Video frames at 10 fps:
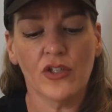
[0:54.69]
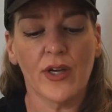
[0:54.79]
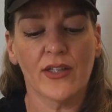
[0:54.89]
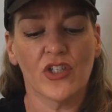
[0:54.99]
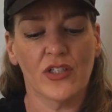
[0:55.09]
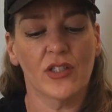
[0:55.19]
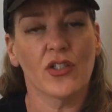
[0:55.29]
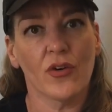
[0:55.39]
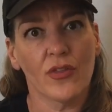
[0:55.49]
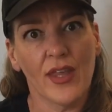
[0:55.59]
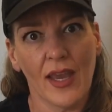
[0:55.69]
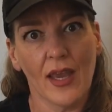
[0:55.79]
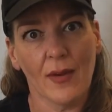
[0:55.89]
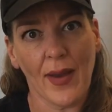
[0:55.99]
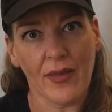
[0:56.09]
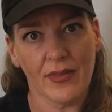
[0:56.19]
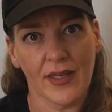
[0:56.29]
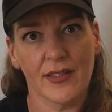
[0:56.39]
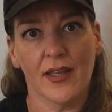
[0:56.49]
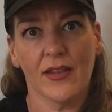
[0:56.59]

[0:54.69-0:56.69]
guys just to start thinking about this.